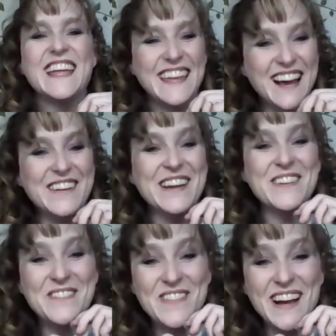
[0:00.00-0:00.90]
Yeah, we have
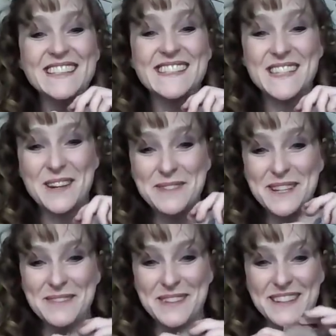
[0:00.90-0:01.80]
a fun soapy
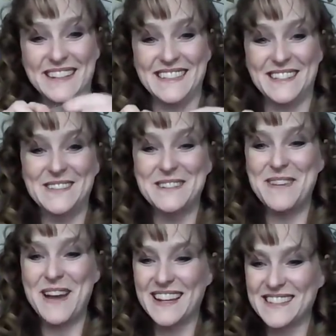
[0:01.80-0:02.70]
community, don't we,
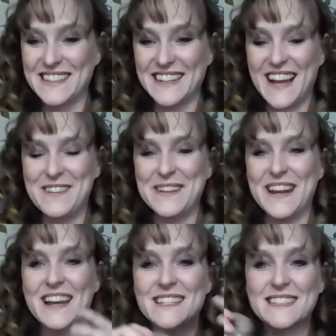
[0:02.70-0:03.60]
Patrick? I mean,
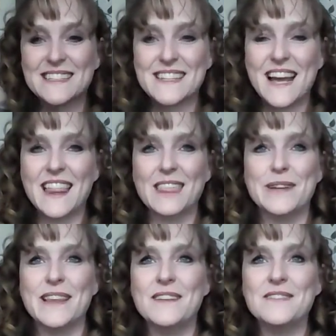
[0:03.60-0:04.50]
I just, I, we
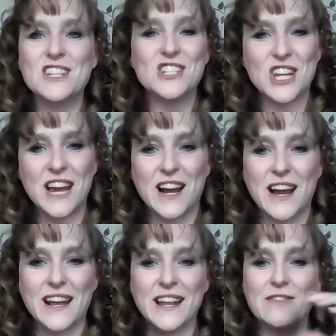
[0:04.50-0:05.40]
love to share.
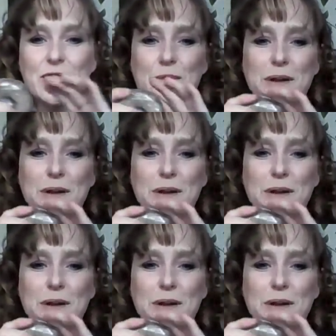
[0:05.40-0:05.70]
And if you're